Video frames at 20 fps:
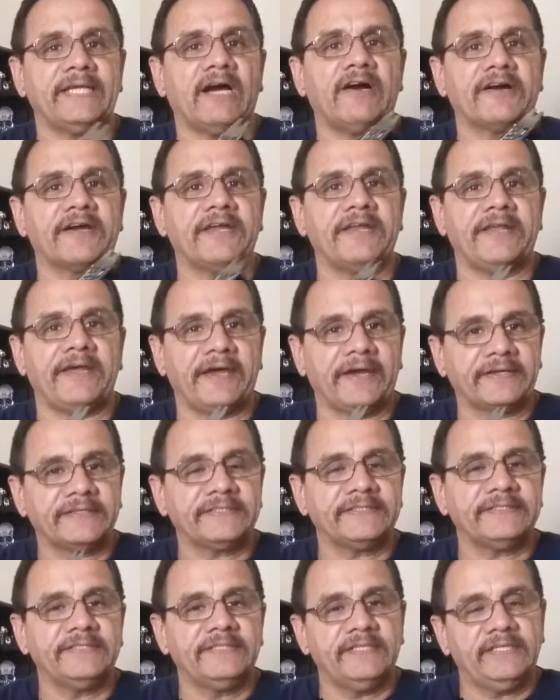Dell
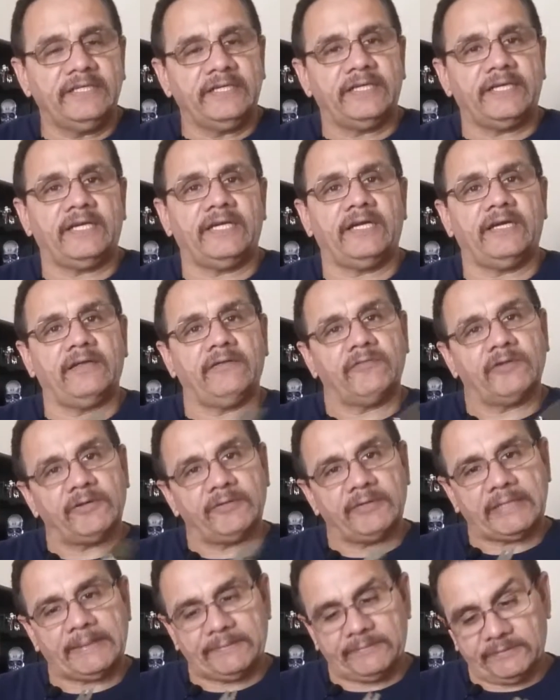Connect, and we
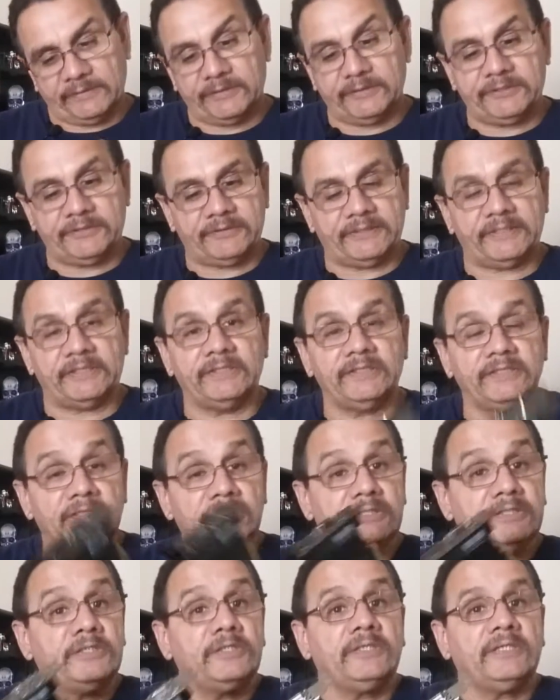were able to do it.
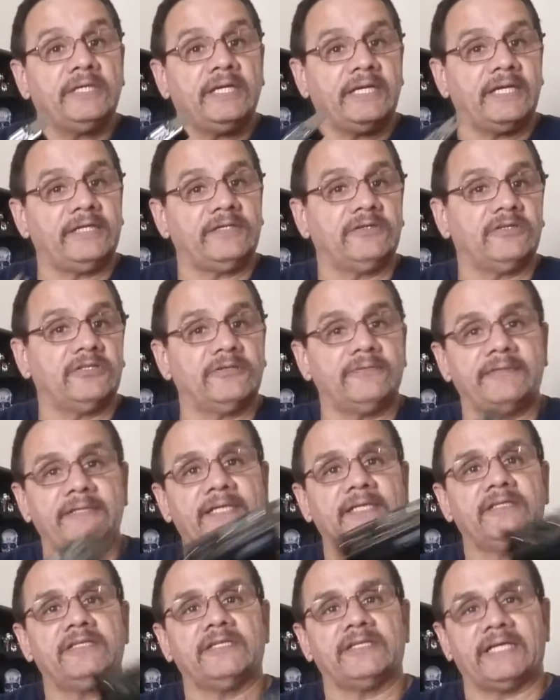And I told him,
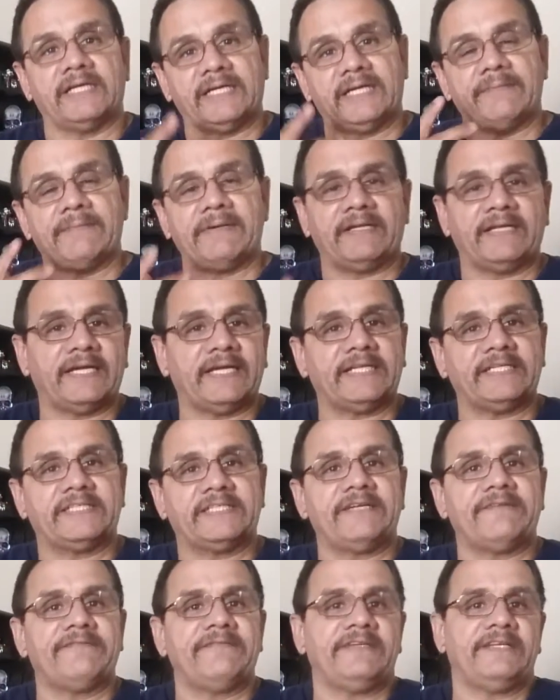hey, look, I got my
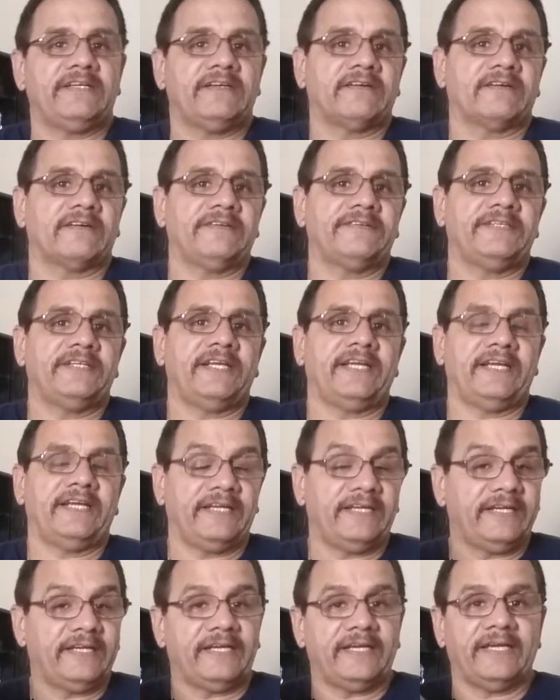970 card
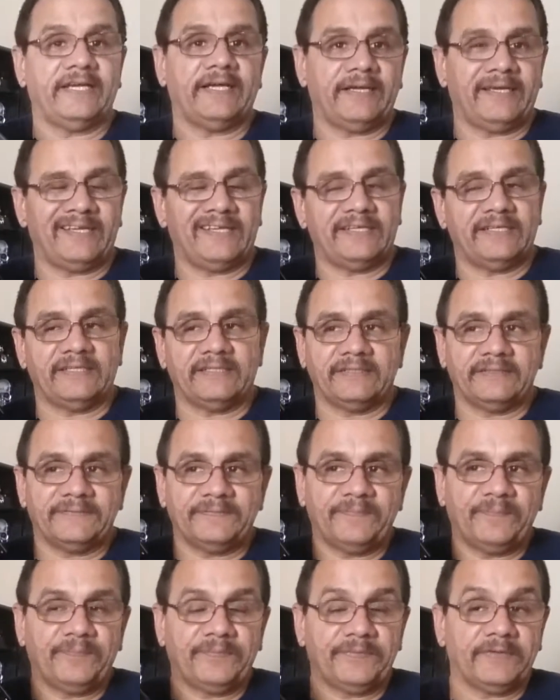today,
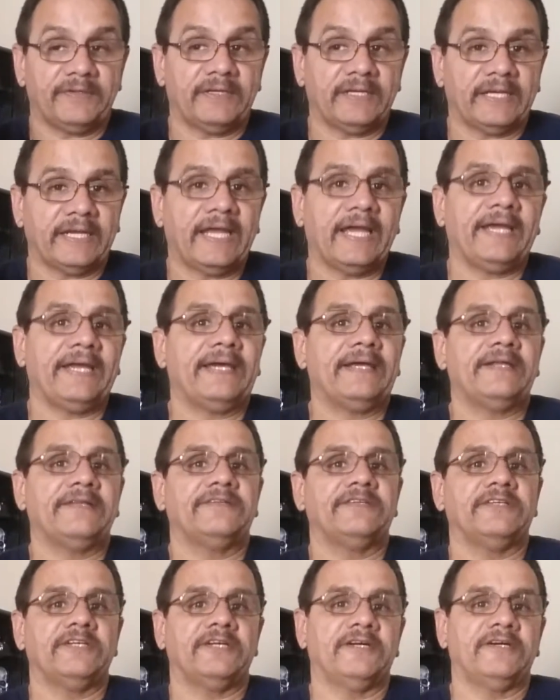and I can't get
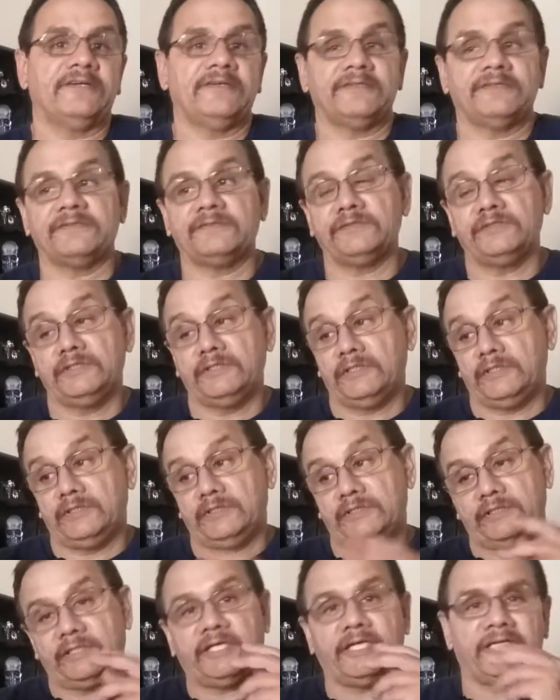it to go.
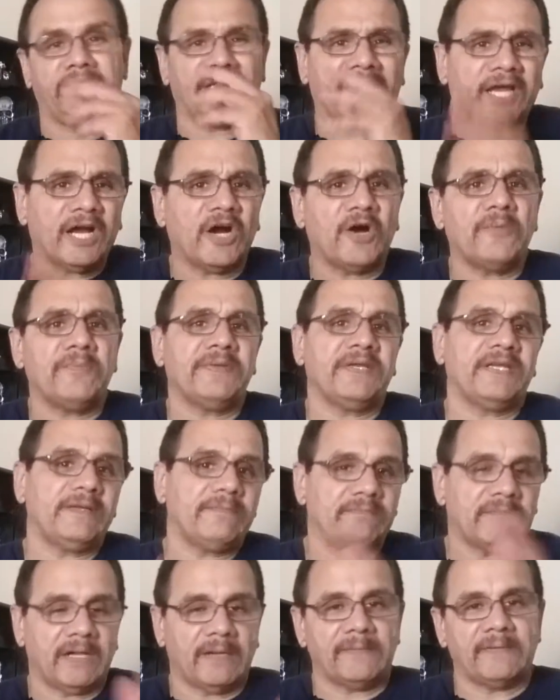Can you help me?
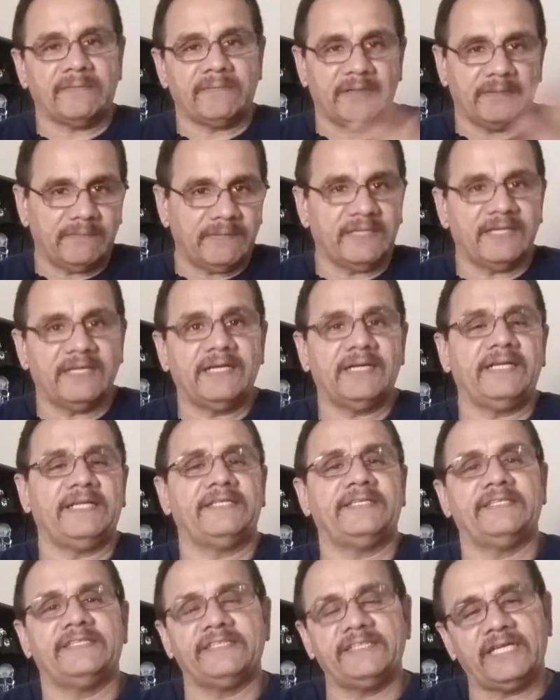Blah blah blah blah. And
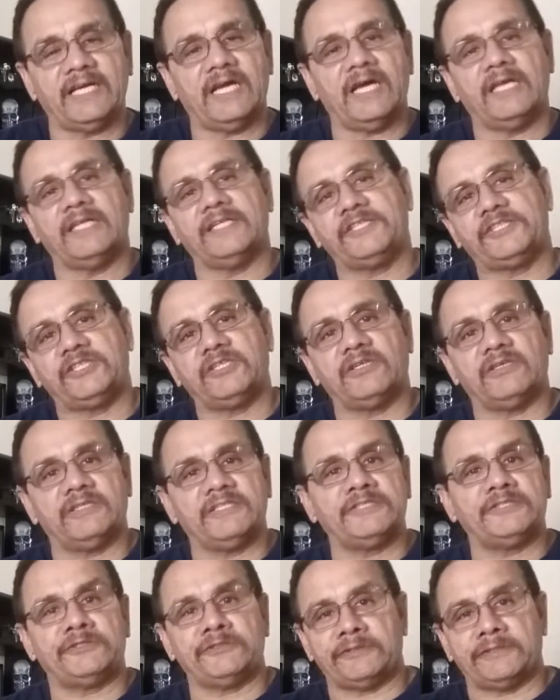he says, yeah, sure,
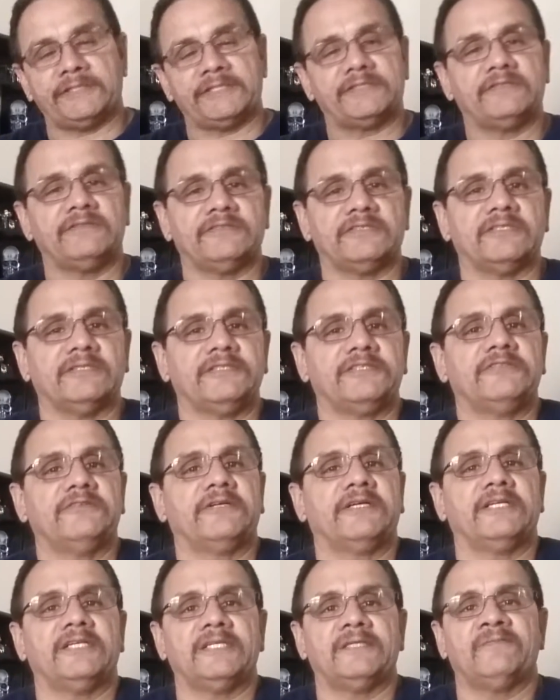let's do this. So let's
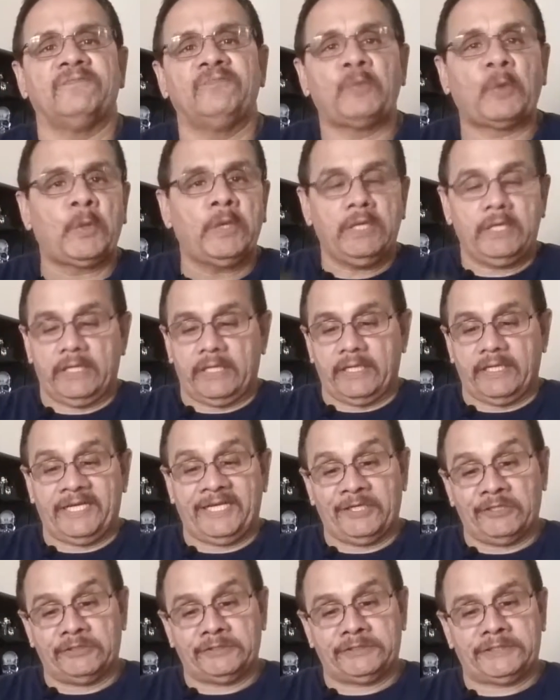hook it up. And
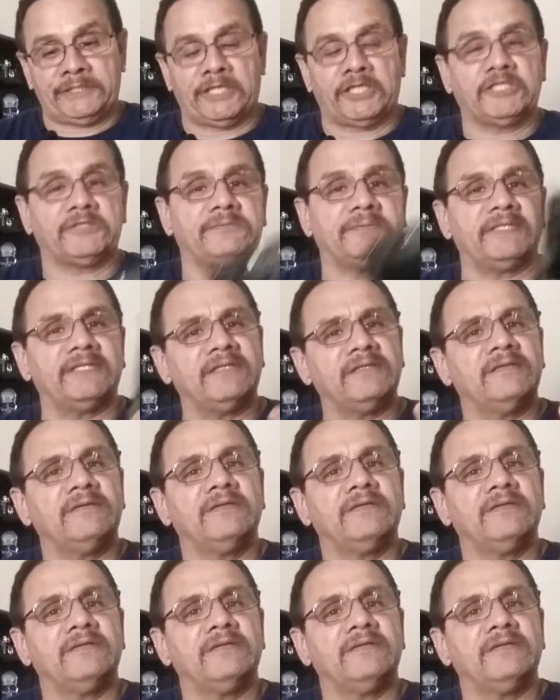he tells me,